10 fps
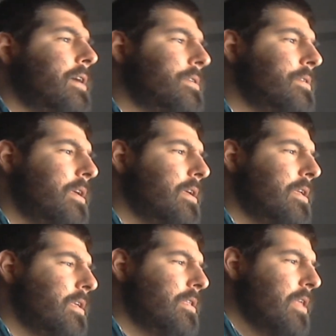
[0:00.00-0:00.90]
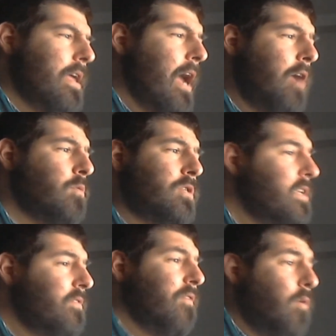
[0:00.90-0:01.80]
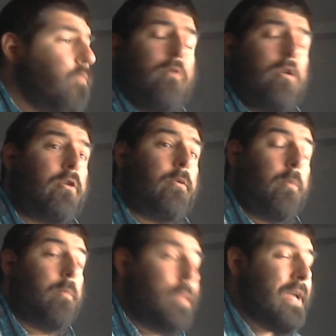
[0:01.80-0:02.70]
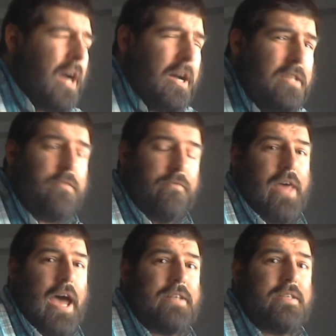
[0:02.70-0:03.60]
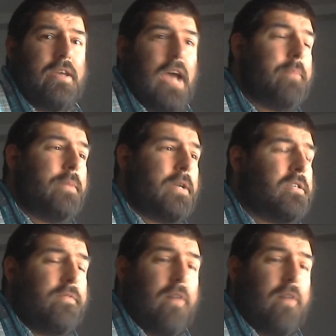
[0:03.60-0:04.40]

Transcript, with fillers: And uh, I almost didn't vote for her because of that and